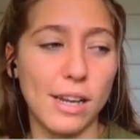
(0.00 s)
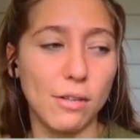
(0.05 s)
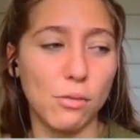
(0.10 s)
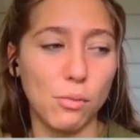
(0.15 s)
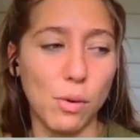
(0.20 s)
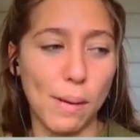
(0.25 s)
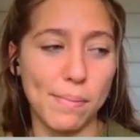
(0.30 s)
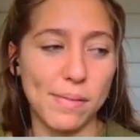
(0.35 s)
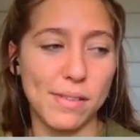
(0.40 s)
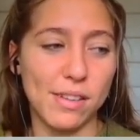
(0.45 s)

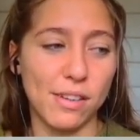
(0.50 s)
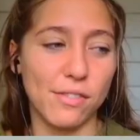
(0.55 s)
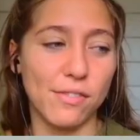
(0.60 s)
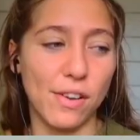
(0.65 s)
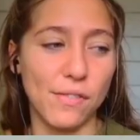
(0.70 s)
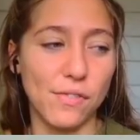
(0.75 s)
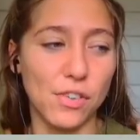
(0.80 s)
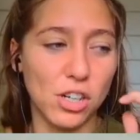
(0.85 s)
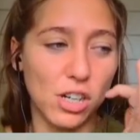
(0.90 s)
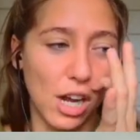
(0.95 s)
reps their
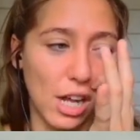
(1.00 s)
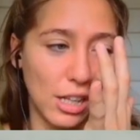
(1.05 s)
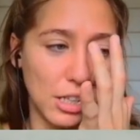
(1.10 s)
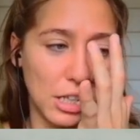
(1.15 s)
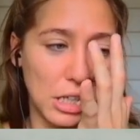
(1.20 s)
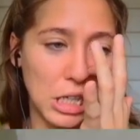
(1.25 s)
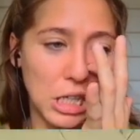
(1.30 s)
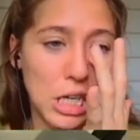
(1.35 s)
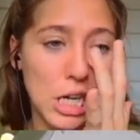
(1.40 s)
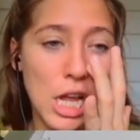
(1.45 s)
favorite
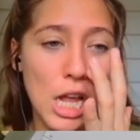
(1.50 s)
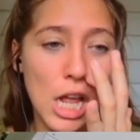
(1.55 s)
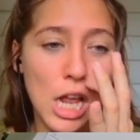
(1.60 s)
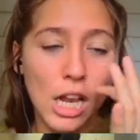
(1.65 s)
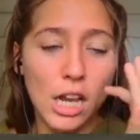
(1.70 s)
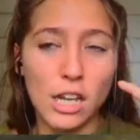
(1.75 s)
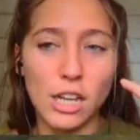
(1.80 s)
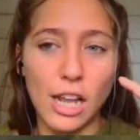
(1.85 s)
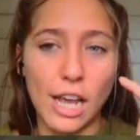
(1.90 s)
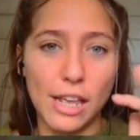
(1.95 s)
color
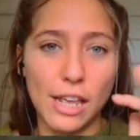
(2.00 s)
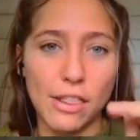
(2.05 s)
like